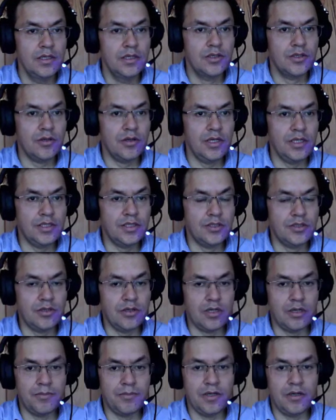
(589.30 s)
So let's
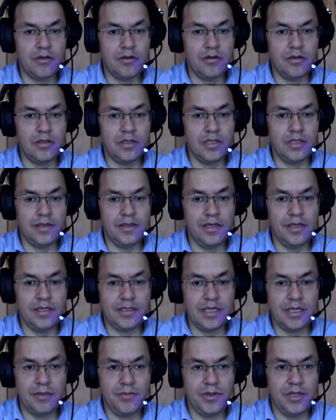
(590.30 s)
talk about the
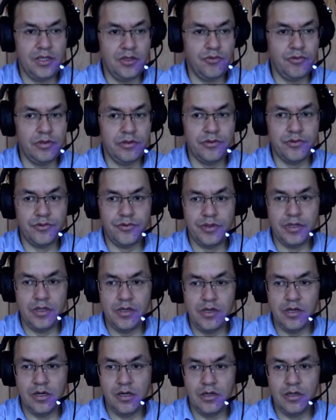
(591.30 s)
things I've been doing through the
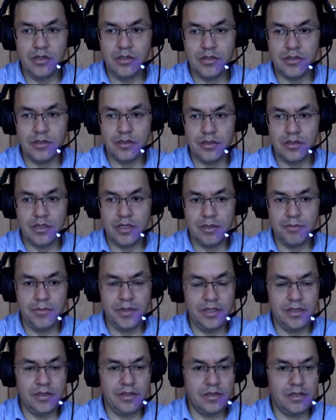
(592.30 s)
years. I've
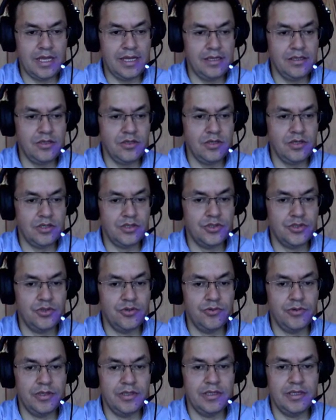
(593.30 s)
been 10 years
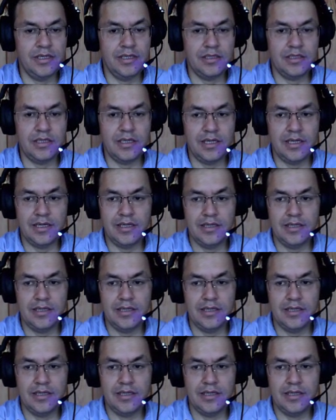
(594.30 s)
doing this